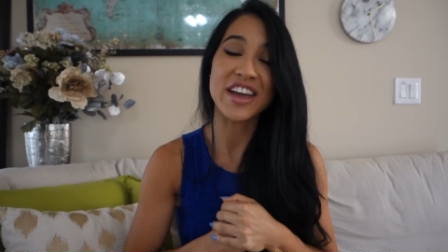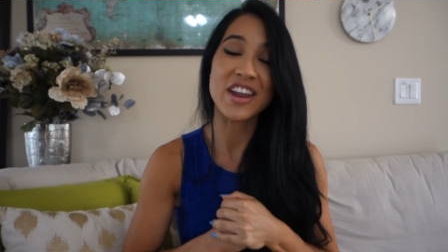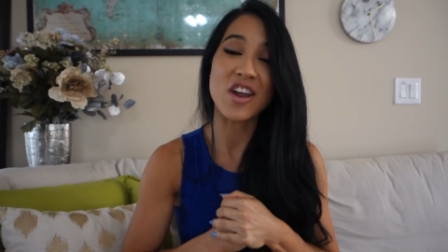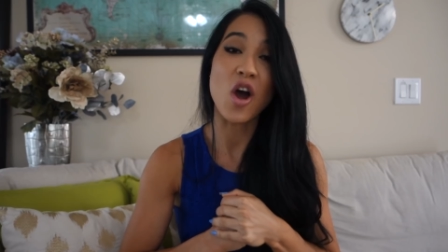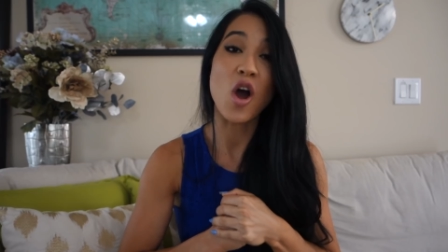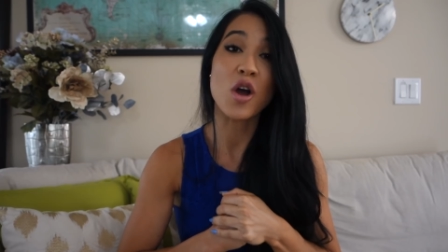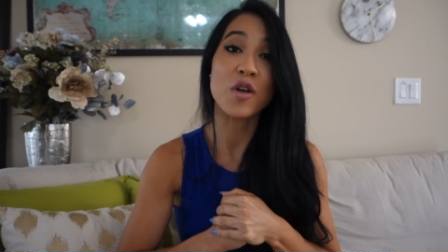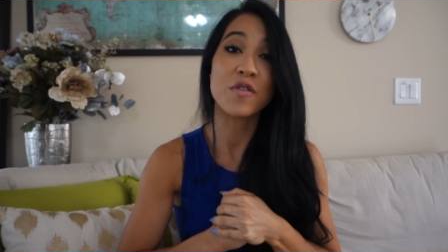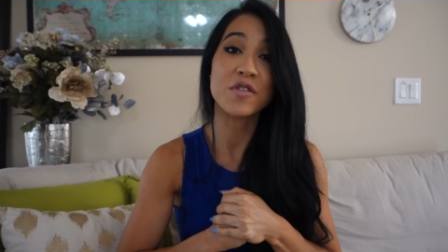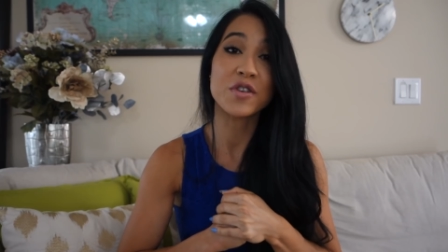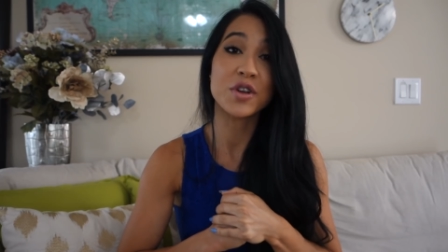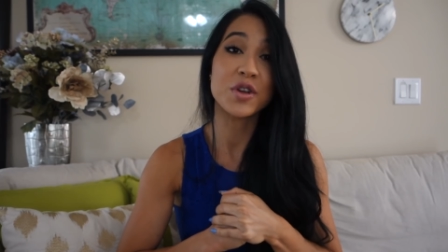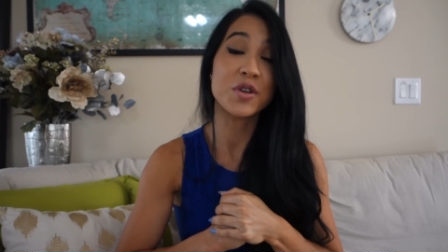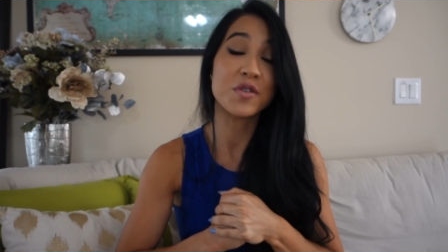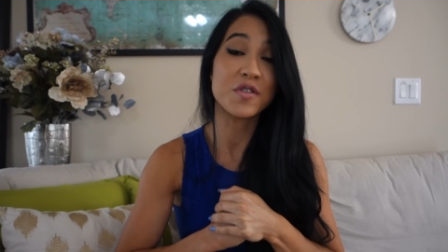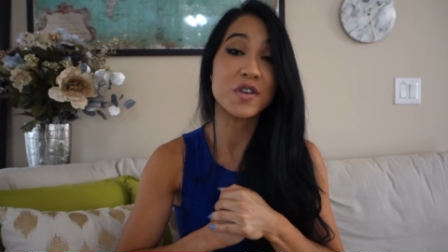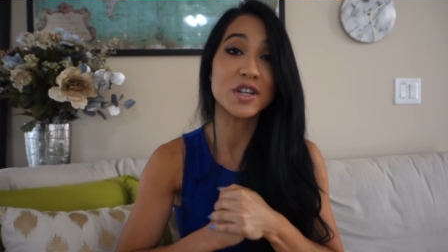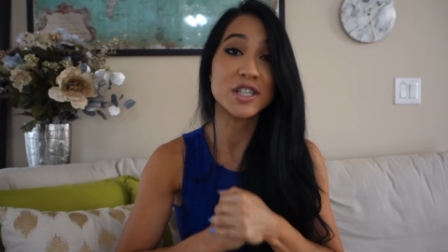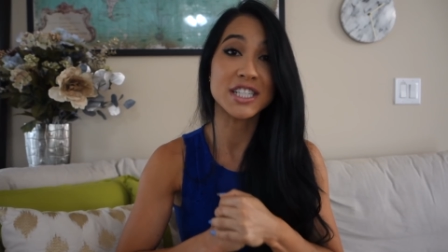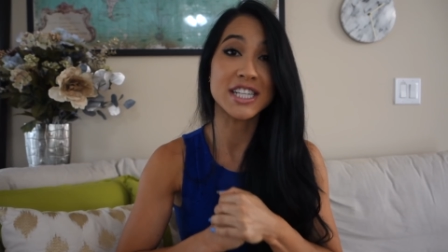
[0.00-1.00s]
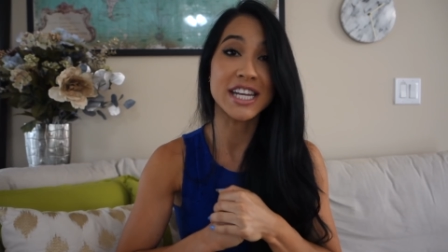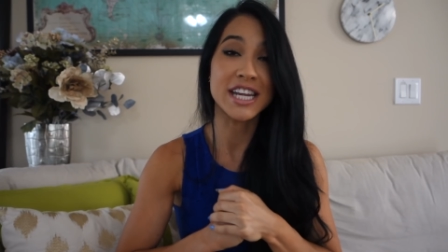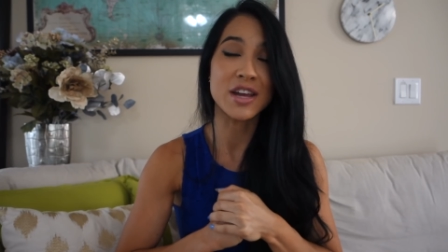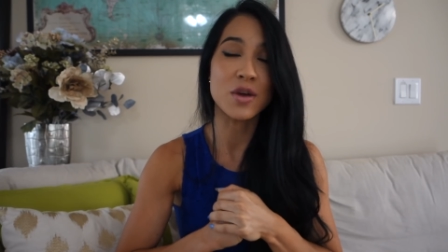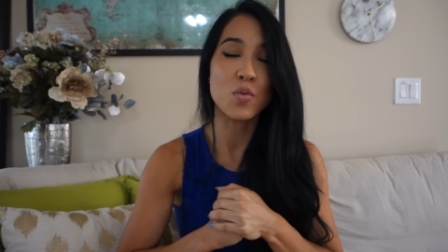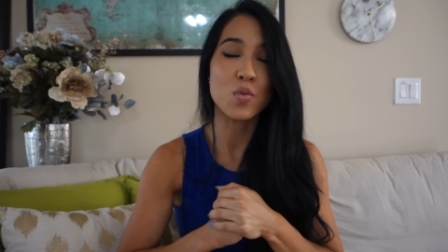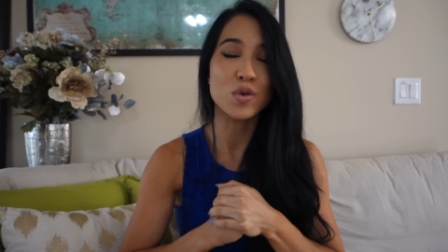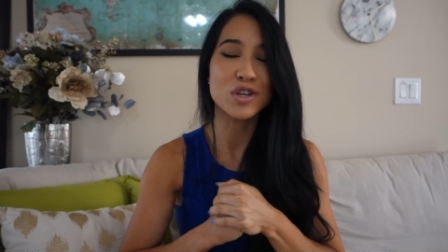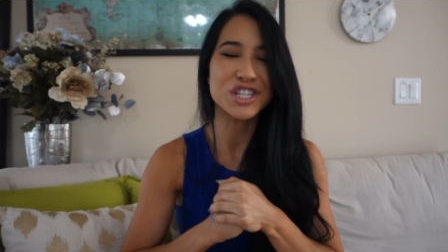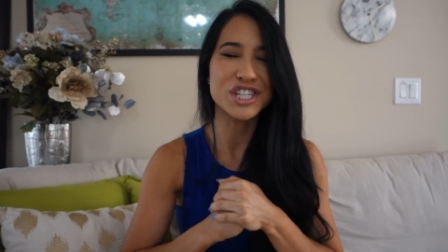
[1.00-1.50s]
at Harvard University,
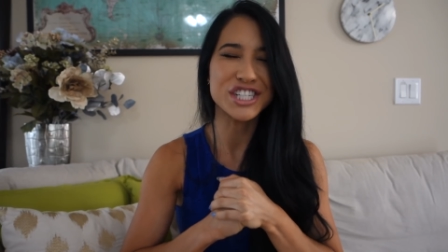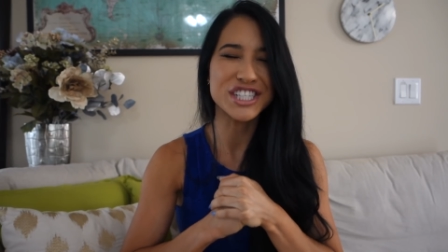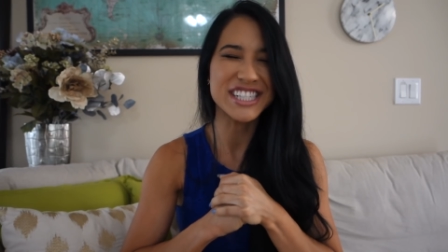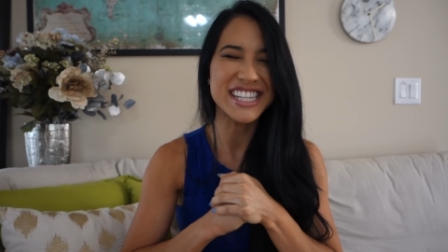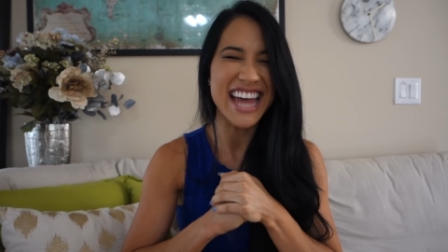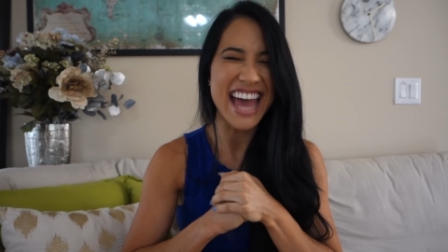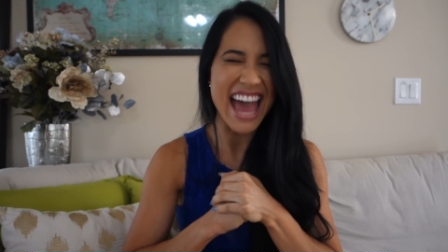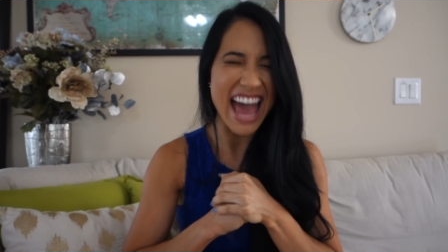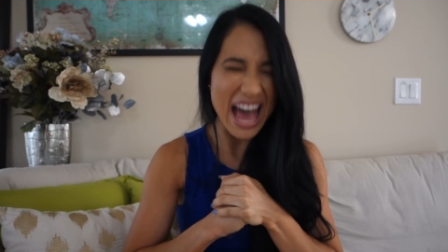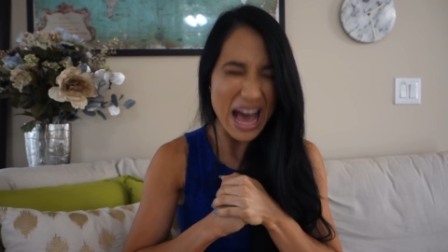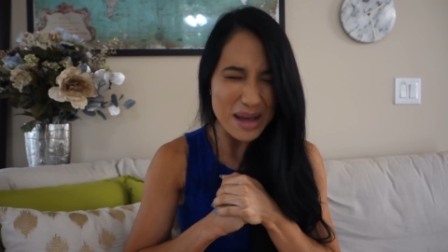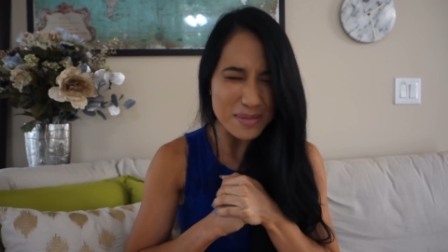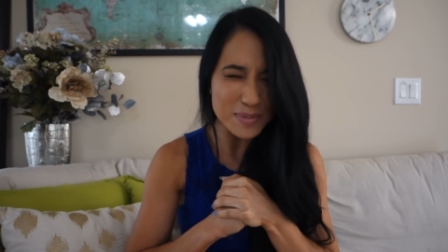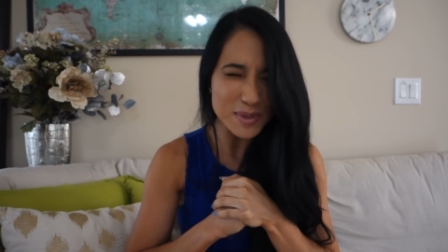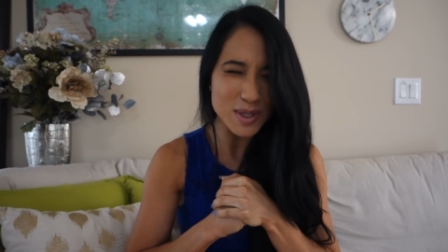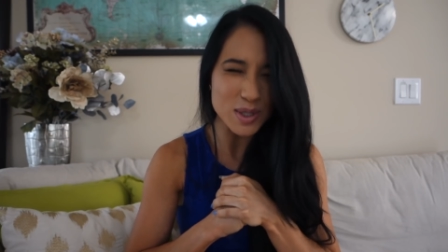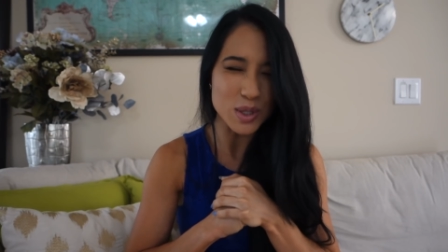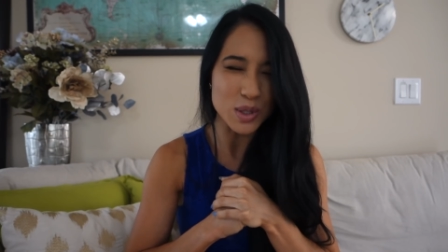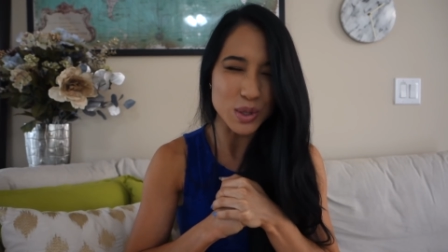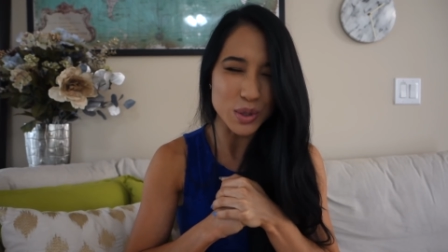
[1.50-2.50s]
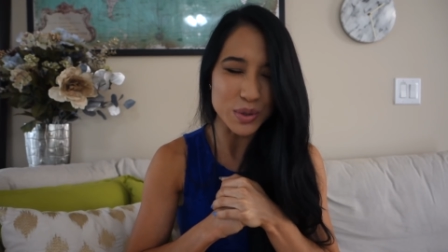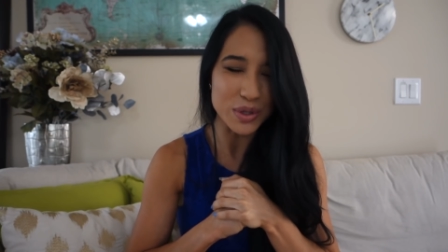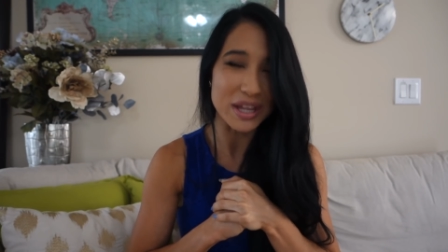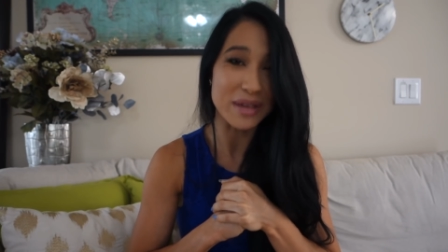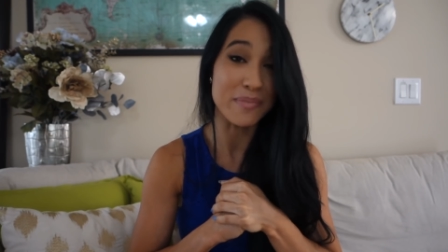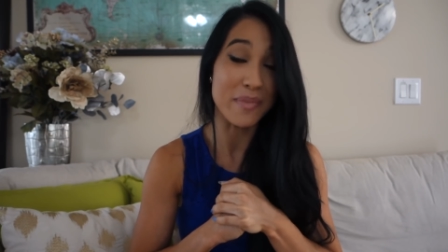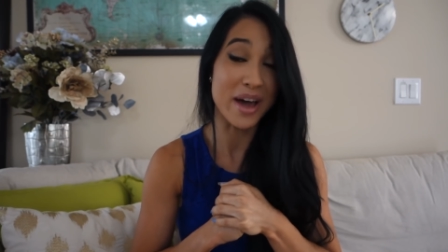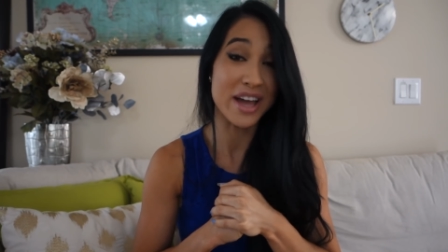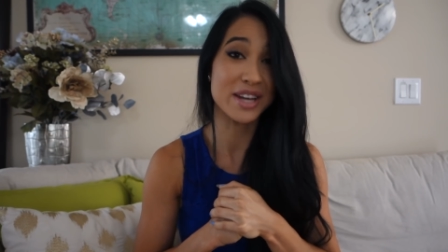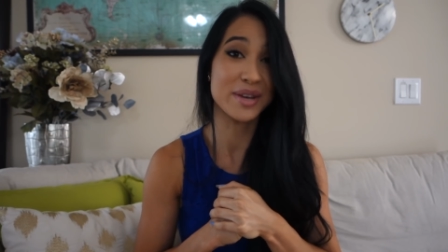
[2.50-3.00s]
which is
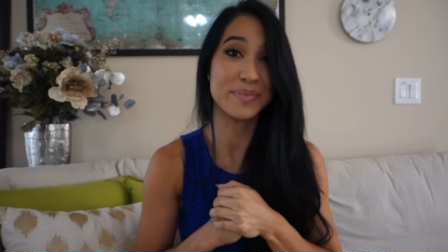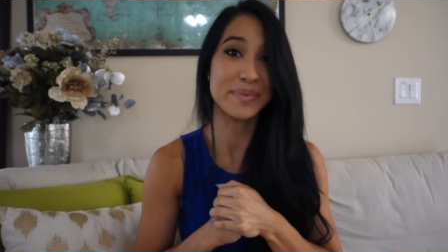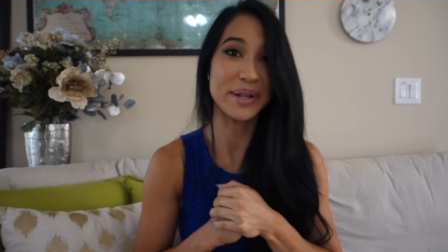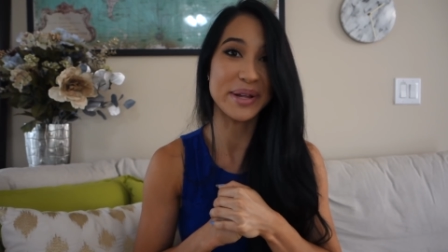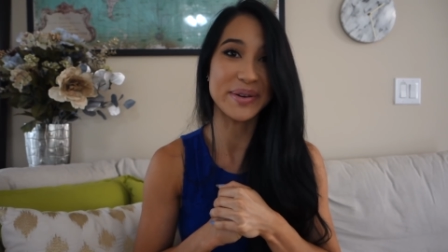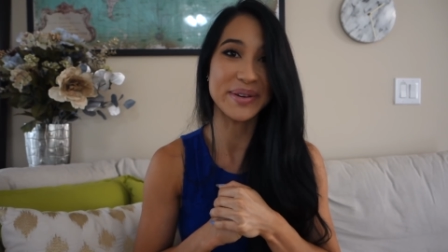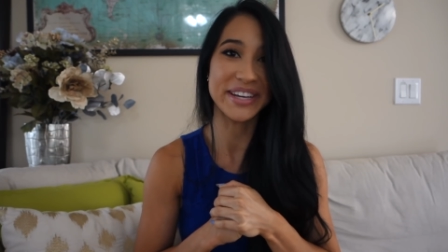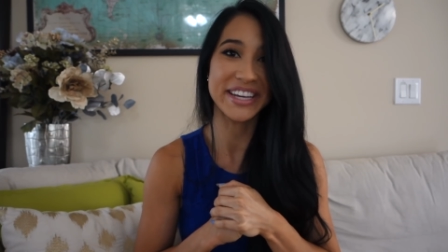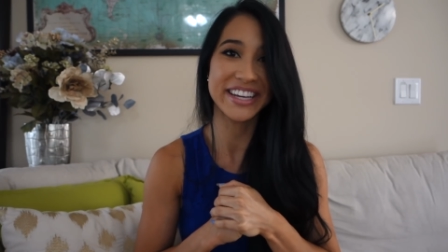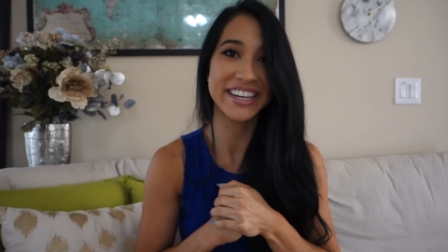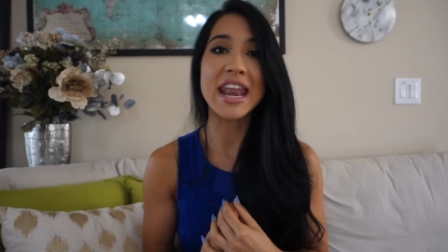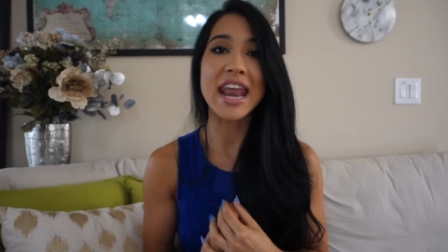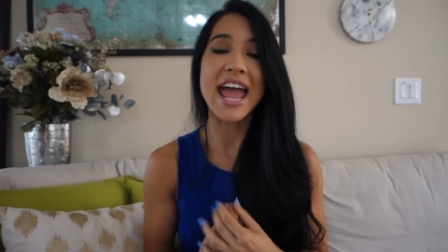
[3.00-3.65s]
absolutely mind-blowing.